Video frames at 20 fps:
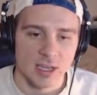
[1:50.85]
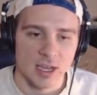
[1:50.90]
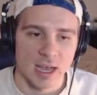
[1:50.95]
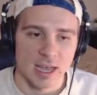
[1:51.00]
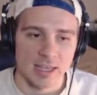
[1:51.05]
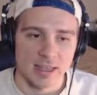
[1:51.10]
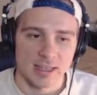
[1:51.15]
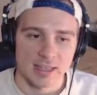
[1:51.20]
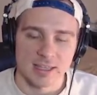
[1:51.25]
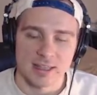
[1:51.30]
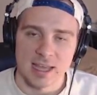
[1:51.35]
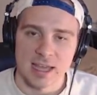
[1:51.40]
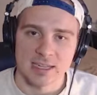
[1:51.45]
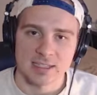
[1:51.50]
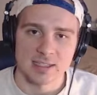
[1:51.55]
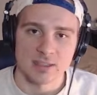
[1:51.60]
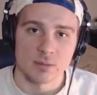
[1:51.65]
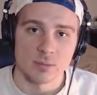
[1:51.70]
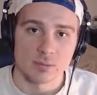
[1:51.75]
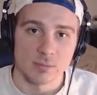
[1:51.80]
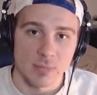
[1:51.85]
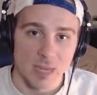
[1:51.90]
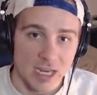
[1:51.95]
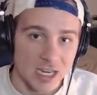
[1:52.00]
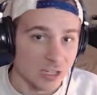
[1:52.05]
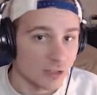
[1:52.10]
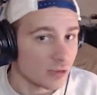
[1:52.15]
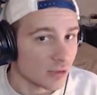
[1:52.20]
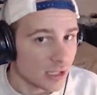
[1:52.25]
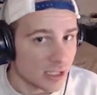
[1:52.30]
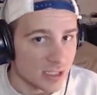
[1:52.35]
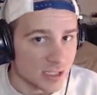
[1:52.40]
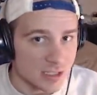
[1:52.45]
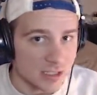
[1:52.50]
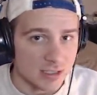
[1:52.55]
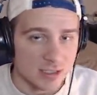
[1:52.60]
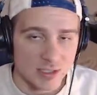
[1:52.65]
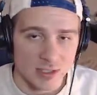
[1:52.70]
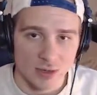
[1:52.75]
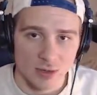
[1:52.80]
I think that's the main
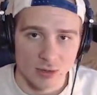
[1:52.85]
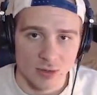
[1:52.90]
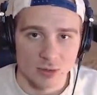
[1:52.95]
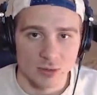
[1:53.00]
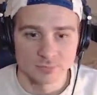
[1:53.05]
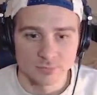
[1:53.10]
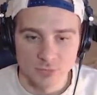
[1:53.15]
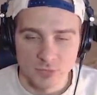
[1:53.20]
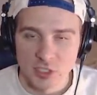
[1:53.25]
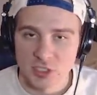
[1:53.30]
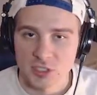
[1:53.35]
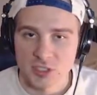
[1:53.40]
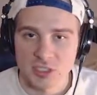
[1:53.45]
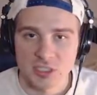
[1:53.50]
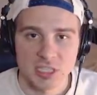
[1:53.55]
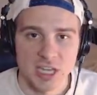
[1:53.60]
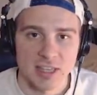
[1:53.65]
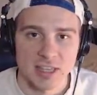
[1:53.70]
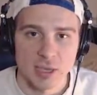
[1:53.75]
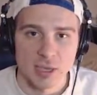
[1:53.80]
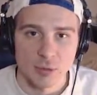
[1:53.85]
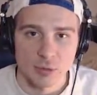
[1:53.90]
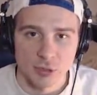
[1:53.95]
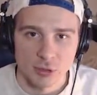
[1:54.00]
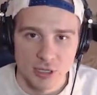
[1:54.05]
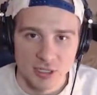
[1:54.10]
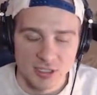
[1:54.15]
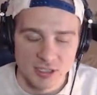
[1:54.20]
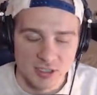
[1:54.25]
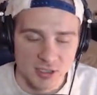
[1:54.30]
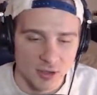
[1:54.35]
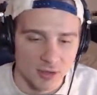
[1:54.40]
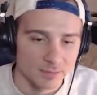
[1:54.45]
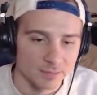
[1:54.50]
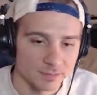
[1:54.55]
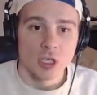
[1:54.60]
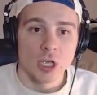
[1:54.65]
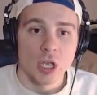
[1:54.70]
reason, so just take that with a grain of salt.